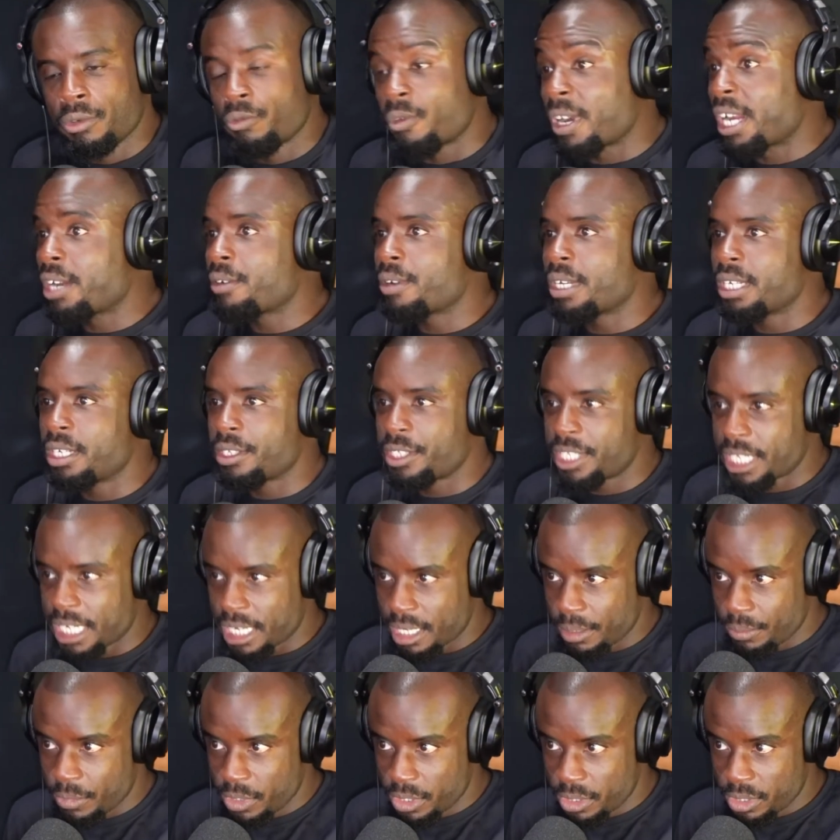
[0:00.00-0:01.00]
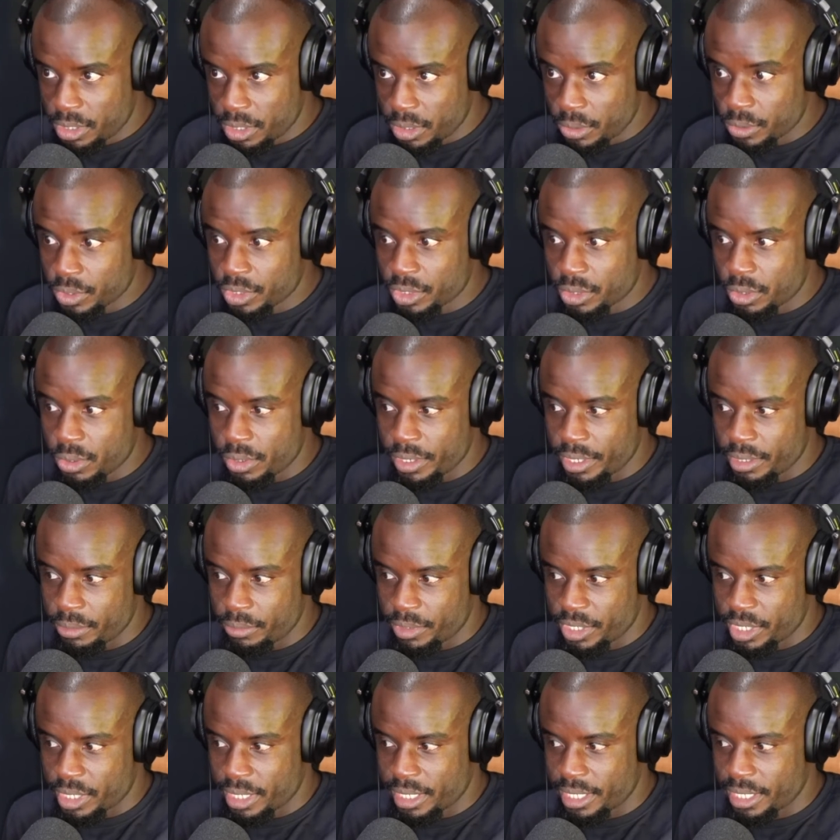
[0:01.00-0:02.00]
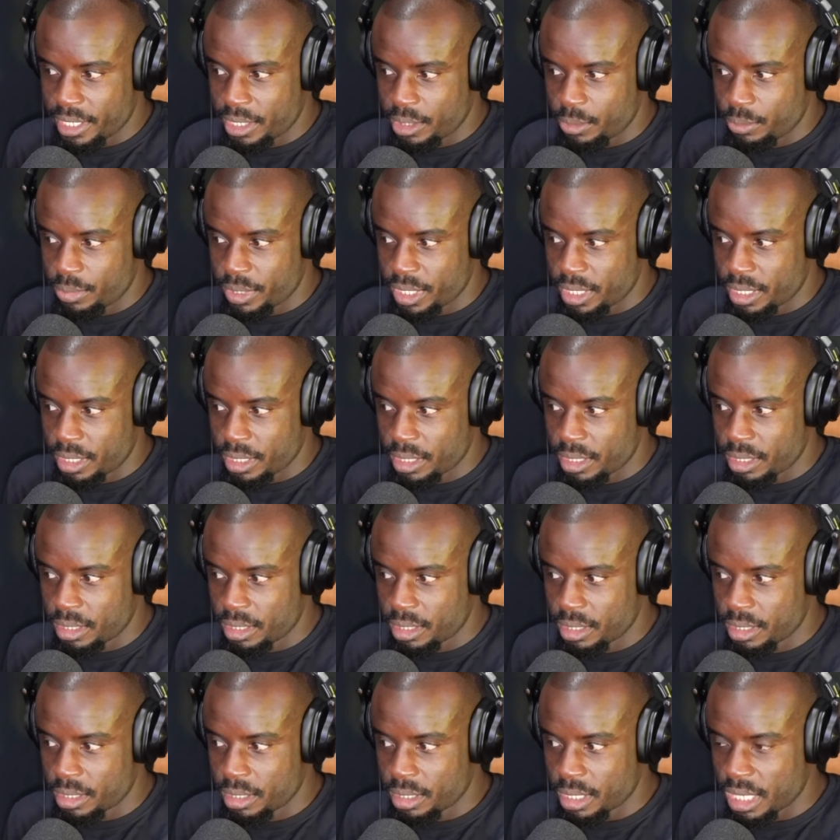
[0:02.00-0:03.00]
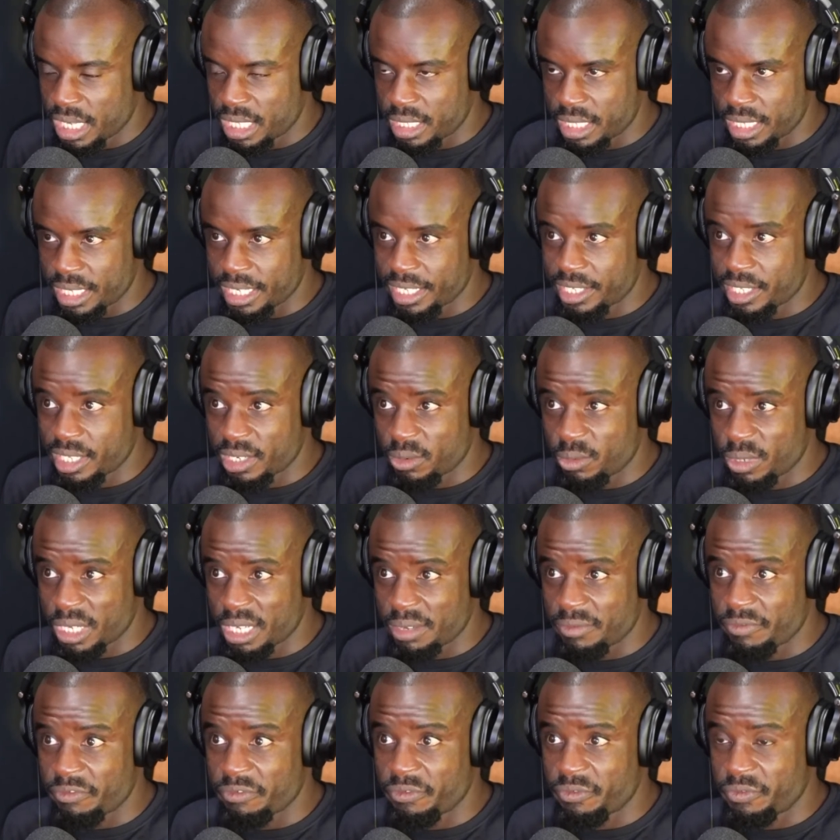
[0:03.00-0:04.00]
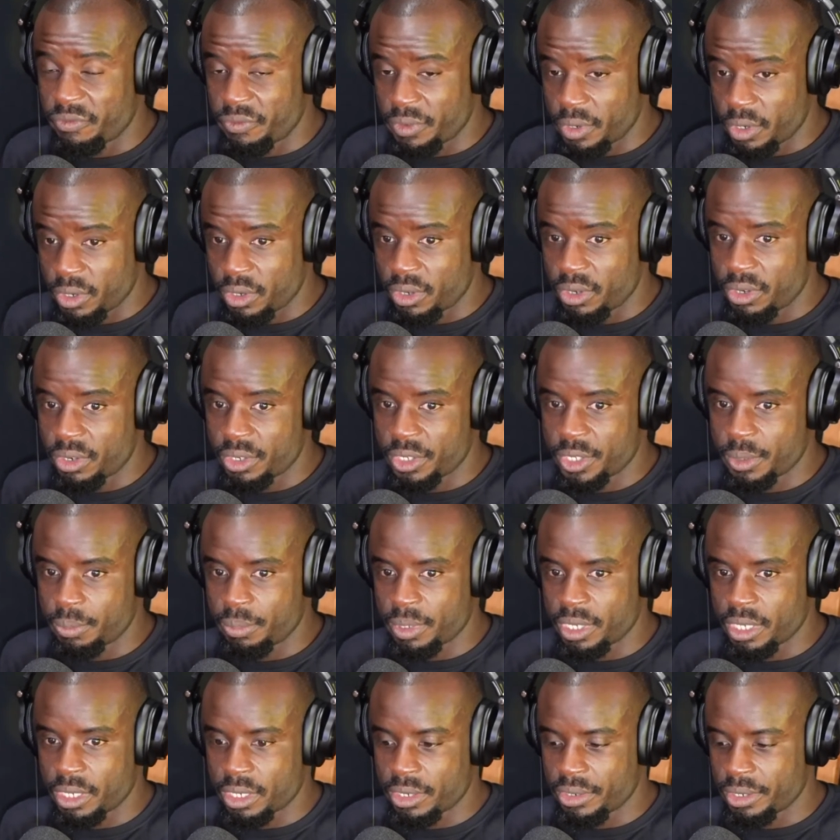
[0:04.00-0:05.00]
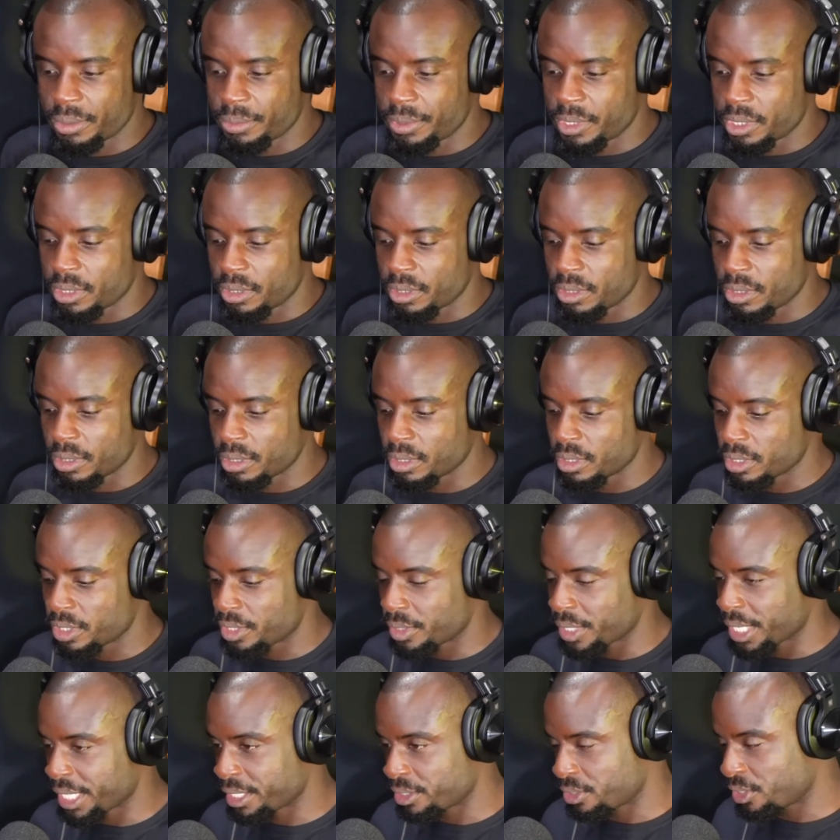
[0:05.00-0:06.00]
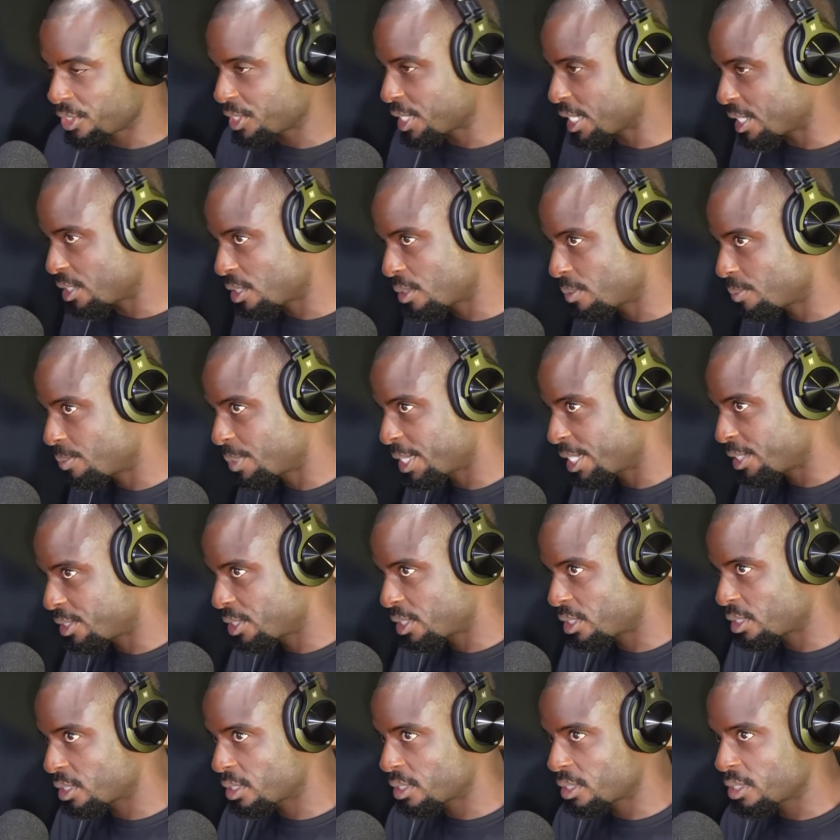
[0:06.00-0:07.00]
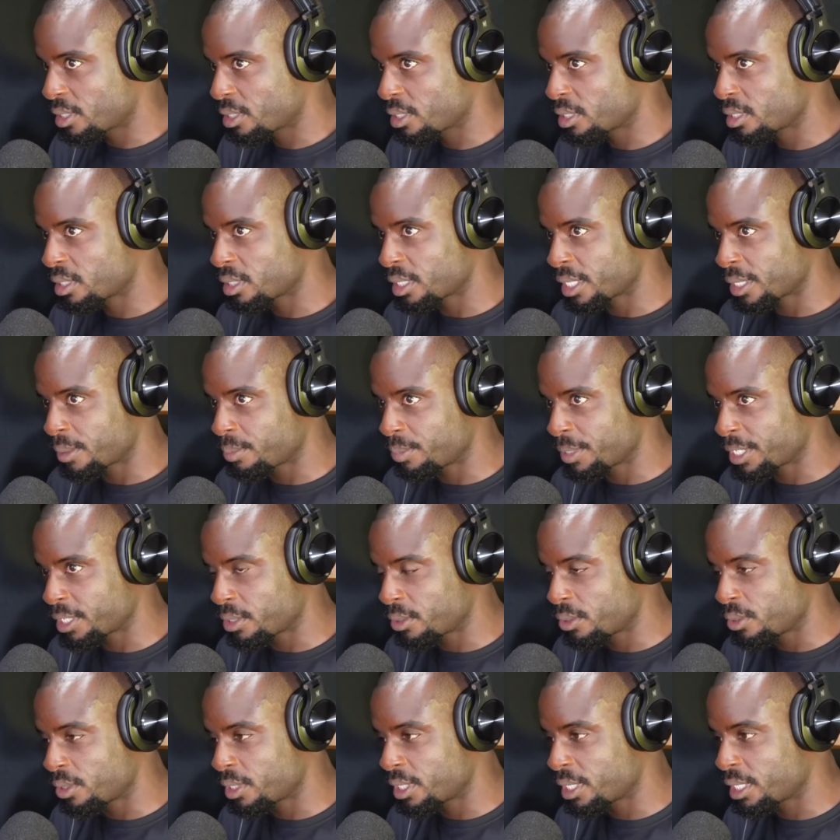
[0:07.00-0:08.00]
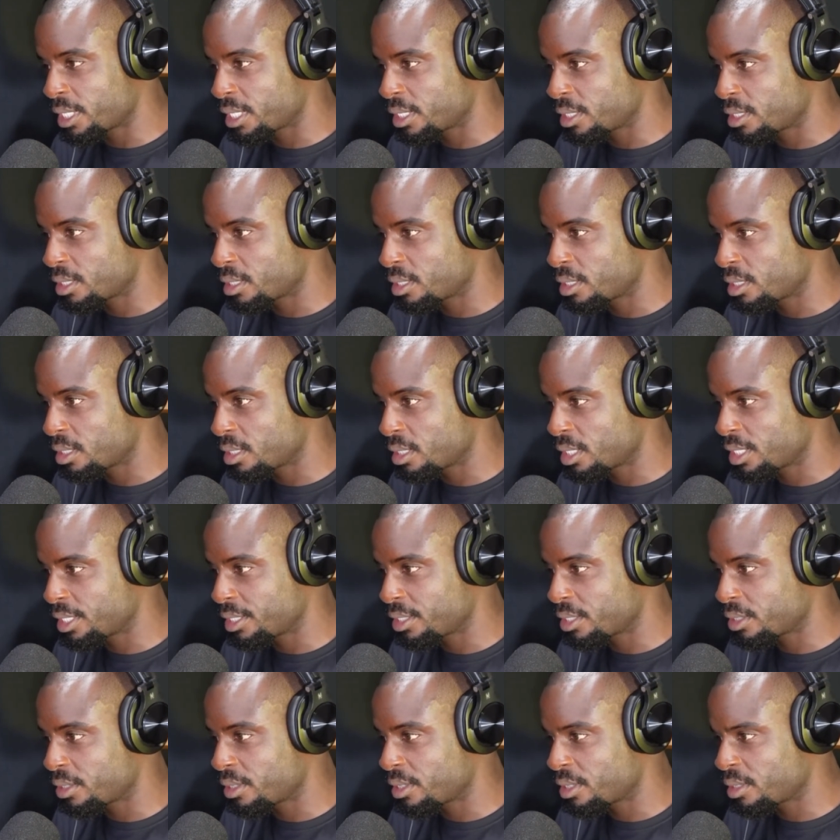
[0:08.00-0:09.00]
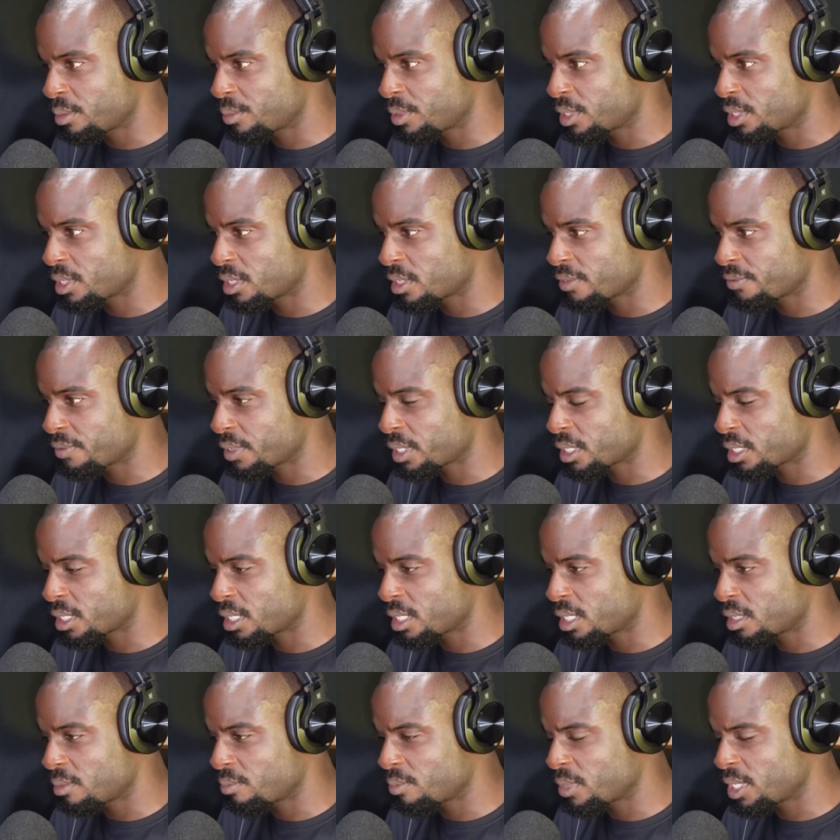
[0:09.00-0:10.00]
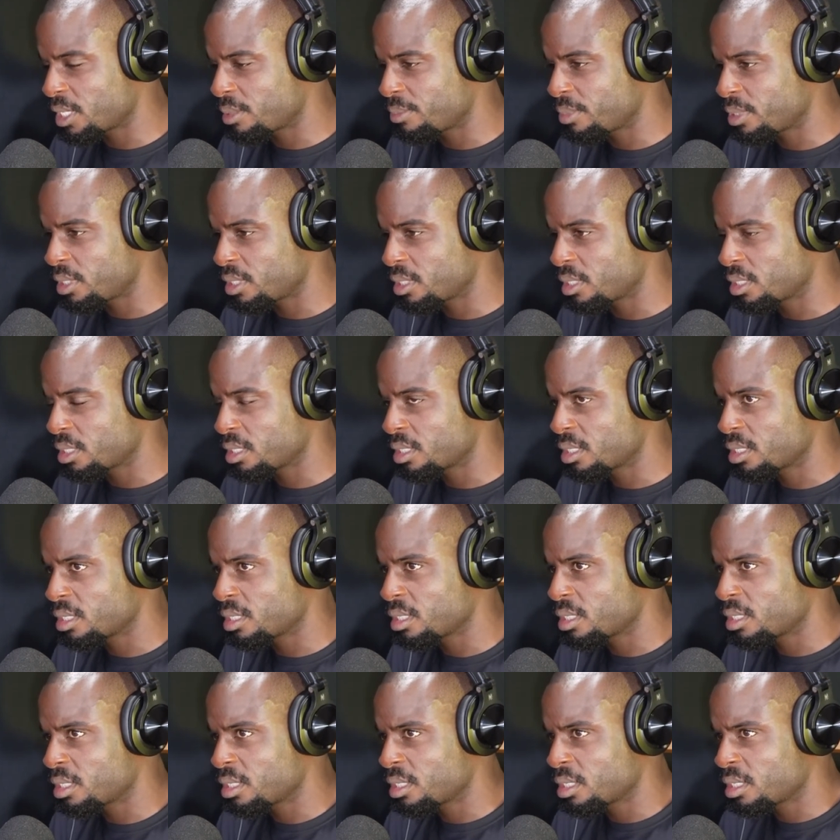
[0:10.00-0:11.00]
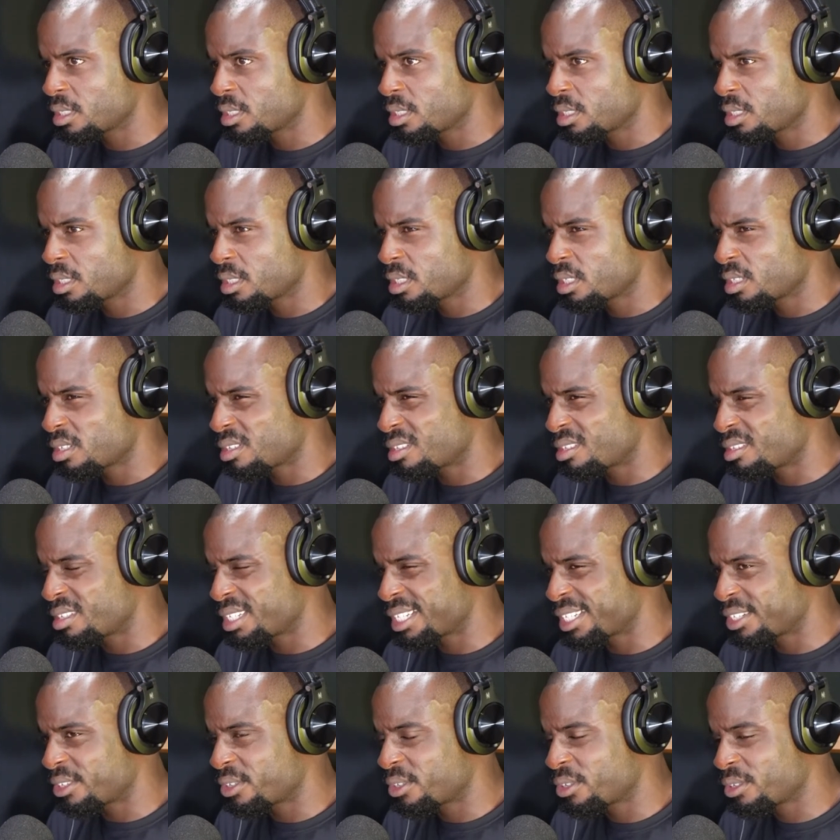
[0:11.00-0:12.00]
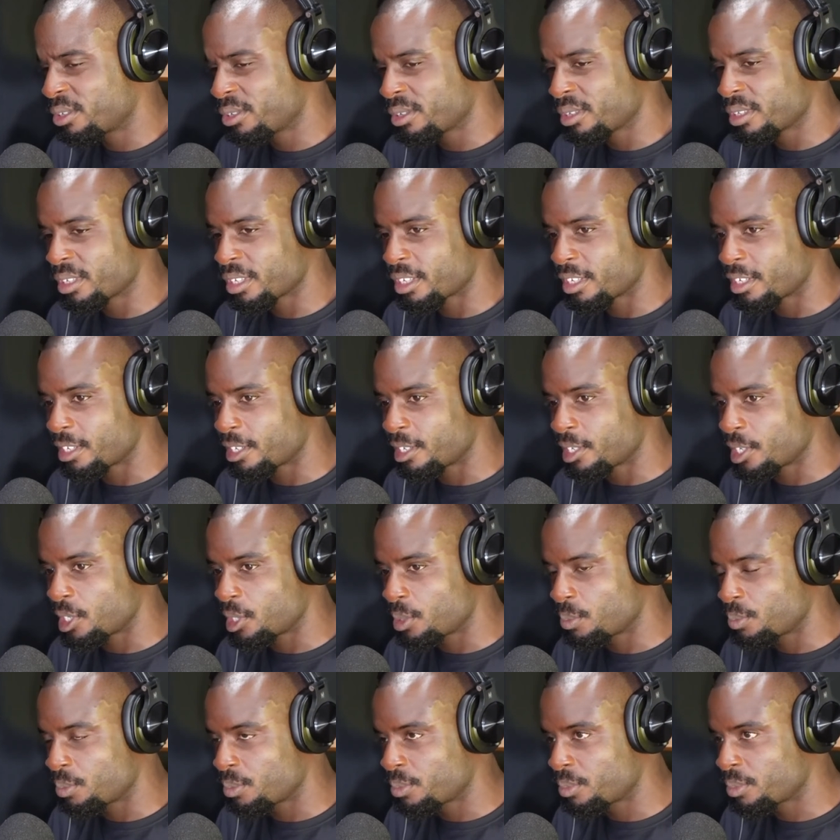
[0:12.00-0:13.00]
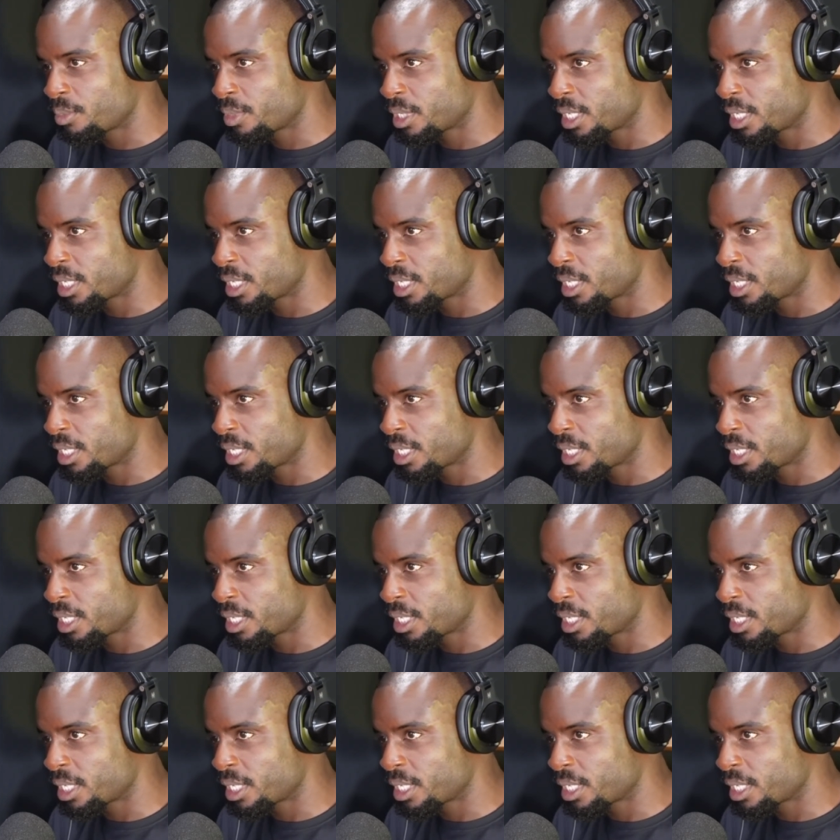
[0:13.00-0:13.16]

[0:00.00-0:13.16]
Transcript: right around the time Dogecoin was like getting big. Mm -hmm. I think that's like when I first bought crypto. So like just had the basics like Bitcoin and Ethereum and stuff like that, and maybe Cardano. Um,